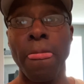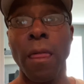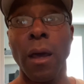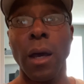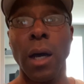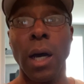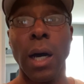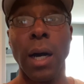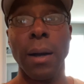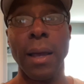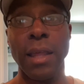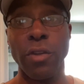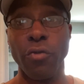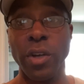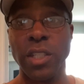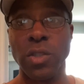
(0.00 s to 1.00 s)
uh, and
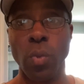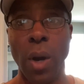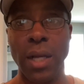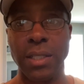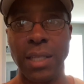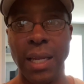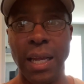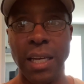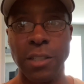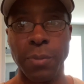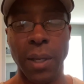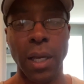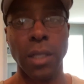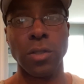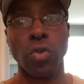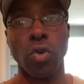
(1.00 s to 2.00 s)
the reason why I say that is
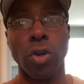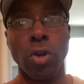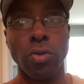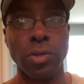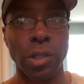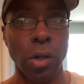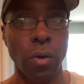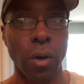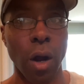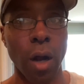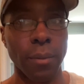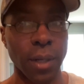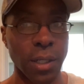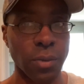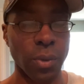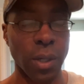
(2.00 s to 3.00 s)
because on those low carb
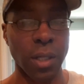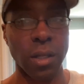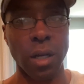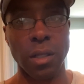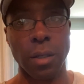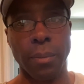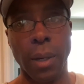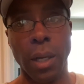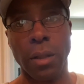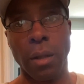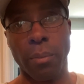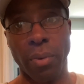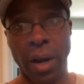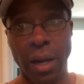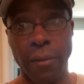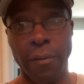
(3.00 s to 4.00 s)
days, when I talked about the
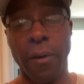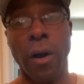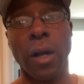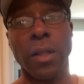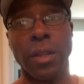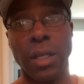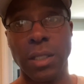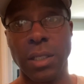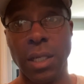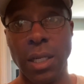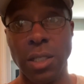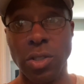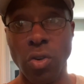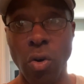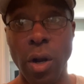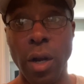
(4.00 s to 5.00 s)
brain fog and things of that
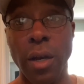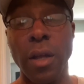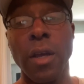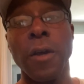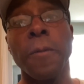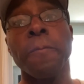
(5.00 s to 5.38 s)
sort,